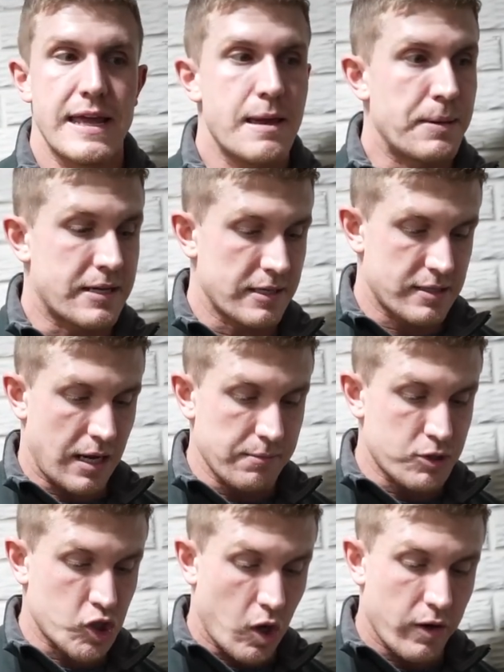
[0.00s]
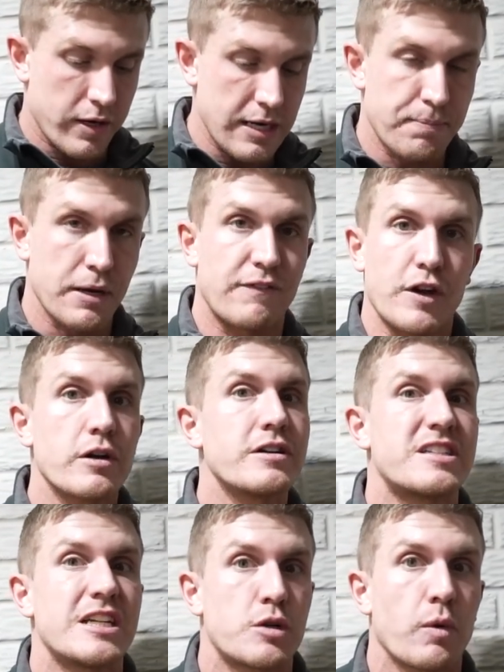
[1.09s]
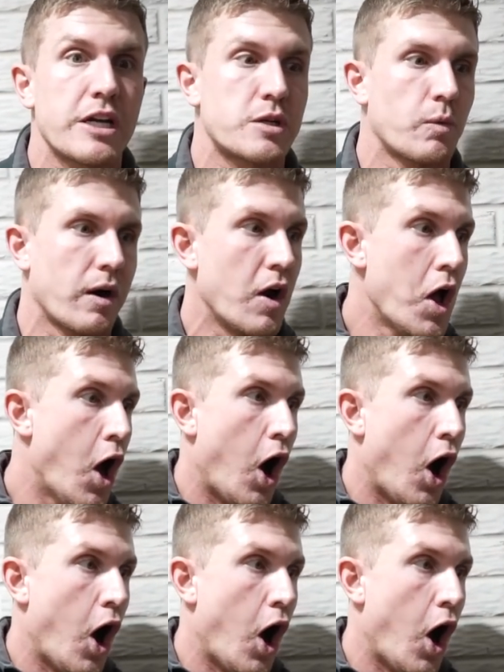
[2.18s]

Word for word: Because I'm sorry, but if you're in a situation where,